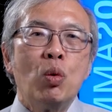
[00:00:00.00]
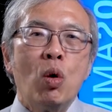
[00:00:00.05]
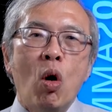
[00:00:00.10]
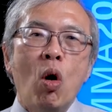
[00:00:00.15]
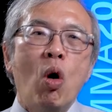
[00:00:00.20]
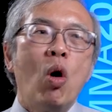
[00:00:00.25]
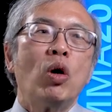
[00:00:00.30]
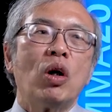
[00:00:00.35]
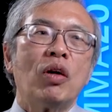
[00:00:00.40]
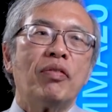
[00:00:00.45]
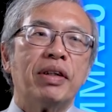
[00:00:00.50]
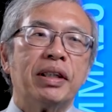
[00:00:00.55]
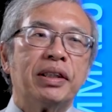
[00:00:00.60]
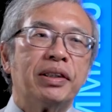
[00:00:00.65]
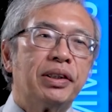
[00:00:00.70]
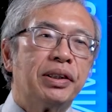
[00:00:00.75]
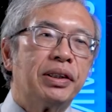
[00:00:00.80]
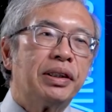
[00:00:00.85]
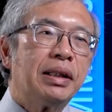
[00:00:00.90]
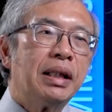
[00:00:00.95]
all of
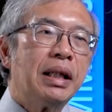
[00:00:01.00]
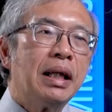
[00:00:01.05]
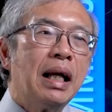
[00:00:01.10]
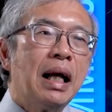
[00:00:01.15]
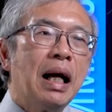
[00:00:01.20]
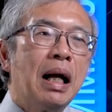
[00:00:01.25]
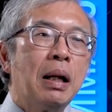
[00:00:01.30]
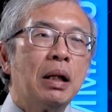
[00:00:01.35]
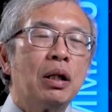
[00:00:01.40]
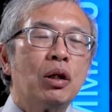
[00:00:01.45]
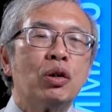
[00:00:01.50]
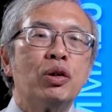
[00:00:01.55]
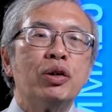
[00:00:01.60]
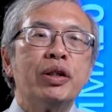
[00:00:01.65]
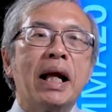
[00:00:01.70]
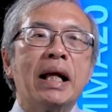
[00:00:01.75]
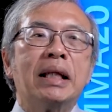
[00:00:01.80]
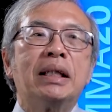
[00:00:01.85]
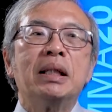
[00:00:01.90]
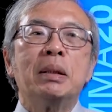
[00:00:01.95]
us
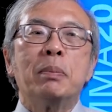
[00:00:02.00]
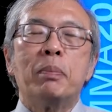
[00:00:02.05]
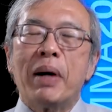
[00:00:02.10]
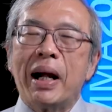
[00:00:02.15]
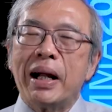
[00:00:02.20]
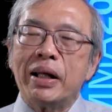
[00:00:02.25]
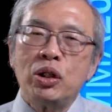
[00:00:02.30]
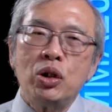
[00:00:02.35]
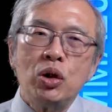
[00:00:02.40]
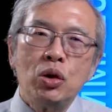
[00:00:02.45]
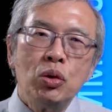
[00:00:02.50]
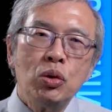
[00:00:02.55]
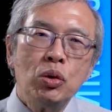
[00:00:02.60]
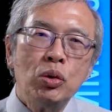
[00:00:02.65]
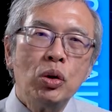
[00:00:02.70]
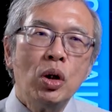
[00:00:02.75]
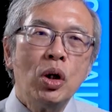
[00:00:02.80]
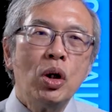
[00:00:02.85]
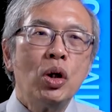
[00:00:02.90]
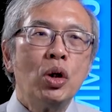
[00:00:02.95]
created by
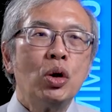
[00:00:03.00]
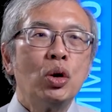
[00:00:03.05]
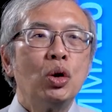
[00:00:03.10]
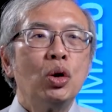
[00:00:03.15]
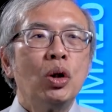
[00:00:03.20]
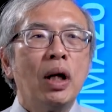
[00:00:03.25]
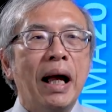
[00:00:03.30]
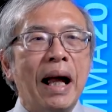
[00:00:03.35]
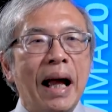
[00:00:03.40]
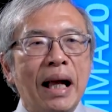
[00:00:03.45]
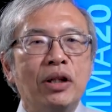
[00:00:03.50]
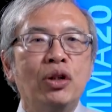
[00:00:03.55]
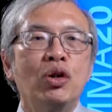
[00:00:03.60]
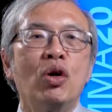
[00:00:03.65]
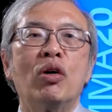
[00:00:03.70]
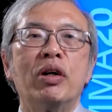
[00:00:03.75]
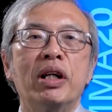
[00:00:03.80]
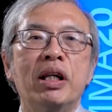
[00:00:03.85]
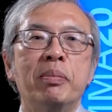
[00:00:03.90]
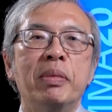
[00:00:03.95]
you as
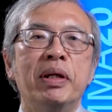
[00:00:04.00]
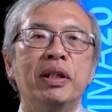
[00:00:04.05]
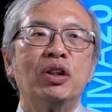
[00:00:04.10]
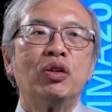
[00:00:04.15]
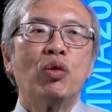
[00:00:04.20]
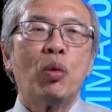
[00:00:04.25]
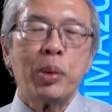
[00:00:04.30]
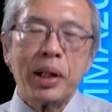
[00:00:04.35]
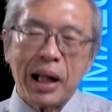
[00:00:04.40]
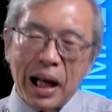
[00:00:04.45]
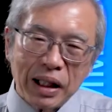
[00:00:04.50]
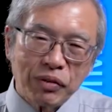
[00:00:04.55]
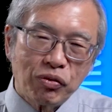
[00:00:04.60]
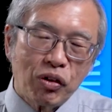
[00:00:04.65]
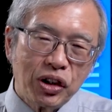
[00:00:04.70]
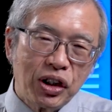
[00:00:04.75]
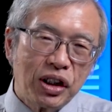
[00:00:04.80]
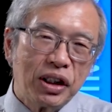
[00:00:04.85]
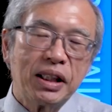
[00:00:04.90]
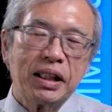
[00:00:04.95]
your image. We ask
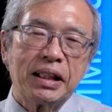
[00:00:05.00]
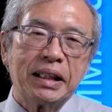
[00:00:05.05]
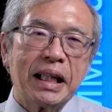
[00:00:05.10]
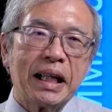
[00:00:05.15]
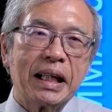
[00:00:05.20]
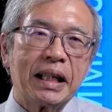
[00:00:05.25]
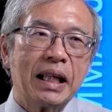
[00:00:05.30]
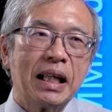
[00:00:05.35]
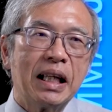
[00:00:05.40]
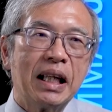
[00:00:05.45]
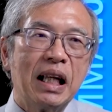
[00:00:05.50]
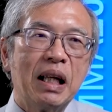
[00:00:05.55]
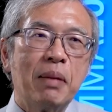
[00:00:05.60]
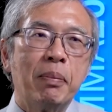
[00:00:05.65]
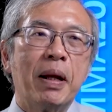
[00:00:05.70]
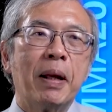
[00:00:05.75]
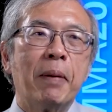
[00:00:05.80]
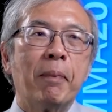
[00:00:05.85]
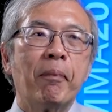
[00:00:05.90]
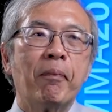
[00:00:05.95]
for Jesus' sake.
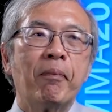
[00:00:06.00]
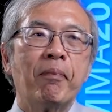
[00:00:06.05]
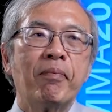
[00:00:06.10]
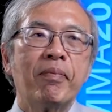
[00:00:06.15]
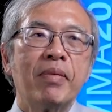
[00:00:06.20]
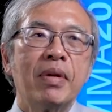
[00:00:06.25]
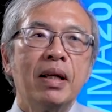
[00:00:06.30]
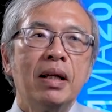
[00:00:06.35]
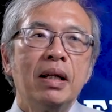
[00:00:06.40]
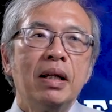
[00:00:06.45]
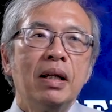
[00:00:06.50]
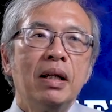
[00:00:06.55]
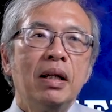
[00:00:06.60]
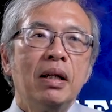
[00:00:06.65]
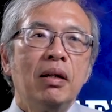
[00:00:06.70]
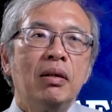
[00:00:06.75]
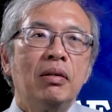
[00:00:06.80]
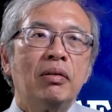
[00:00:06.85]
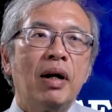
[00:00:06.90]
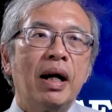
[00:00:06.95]
Amen.
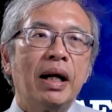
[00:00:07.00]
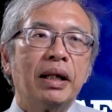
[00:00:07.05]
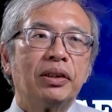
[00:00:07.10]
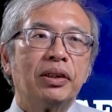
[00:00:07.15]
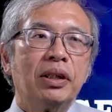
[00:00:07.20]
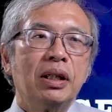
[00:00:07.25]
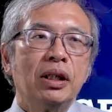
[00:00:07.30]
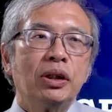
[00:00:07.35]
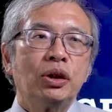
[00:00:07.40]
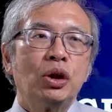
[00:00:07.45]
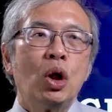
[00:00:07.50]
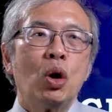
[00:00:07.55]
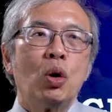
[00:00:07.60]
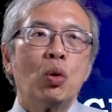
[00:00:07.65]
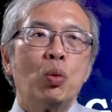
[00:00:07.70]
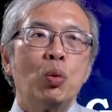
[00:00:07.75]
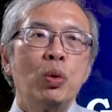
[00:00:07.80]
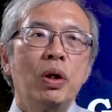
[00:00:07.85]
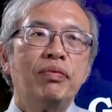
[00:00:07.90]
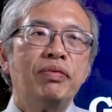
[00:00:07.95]
Right, so
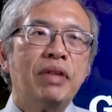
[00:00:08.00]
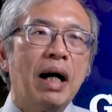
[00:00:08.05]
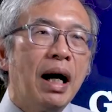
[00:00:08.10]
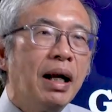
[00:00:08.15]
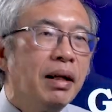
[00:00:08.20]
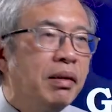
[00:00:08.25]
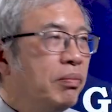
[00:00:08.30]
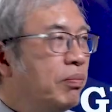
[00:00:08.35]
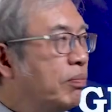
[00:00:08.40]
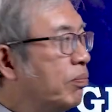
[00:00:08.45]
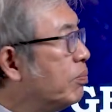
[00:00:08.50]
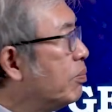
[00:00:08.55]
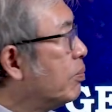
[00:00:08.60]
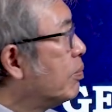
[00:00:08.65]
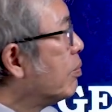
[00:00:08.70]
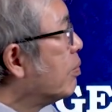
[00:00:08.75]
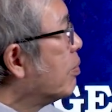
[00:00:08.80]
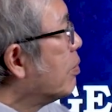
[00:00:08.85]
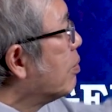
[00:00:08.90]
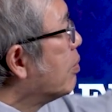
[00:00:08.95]
we've done
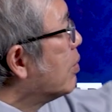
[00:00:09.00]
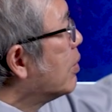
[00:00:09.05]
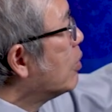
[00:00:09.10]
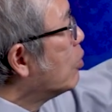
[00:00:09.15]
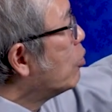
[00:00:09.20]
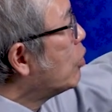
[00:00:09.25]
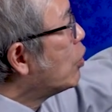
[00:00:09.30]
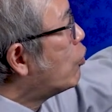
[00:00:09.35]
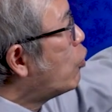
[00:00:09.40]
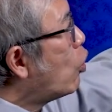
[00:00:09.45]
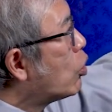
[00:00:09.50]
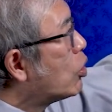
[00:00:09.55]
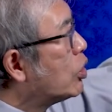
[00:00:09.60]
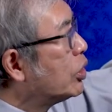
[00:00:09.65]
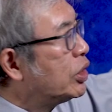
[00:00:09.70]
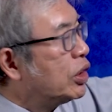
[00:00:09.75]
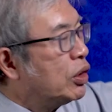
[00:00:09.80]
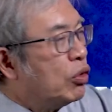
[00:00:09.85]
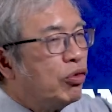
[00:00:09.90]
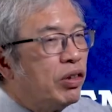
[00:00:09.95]
we
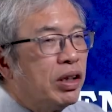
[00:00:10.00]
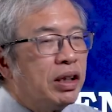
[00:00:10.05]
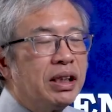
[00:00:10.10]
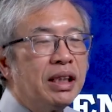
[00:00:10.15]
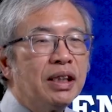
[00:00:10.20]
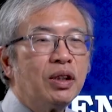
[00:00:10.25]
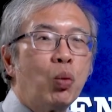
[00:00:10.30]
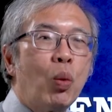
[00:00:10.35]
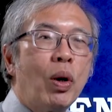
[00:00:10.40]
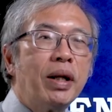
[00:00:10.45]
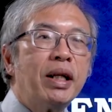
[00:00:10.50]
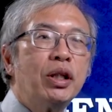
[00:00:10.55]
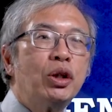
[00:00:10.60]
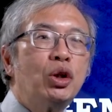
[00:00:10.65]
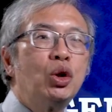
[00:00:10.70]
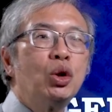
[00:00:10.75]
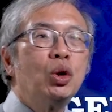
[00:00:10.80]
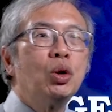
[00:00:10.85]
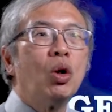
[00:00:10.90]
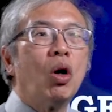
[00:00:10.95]
focused in verses 1
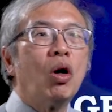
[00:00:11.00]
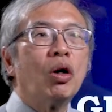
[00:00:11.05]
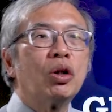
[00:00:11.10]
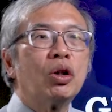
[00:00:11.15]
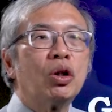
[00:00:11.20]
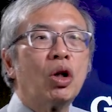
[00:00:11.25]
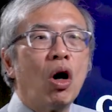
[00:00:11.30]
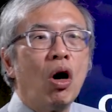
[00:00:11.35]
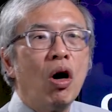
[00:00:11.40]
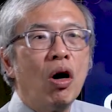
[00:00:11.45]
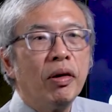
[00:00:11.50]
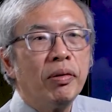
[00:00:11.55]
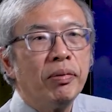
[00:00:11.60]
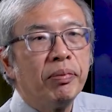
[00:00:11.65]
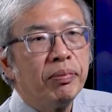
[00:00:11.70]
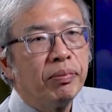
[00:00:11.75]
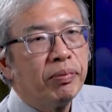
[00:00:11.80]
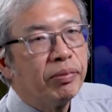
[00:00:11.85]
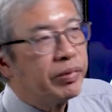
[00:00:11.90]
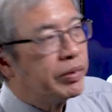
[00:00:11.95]
and 2 on God,
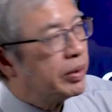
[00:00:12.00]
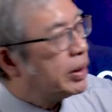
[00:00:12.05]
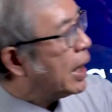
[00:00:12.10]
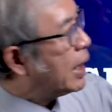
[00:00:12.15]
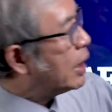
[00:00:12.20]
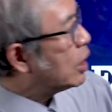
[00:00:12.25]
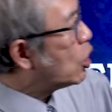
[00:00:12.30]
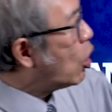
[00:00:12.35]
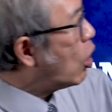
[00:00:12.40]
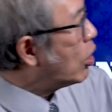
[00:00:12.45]
and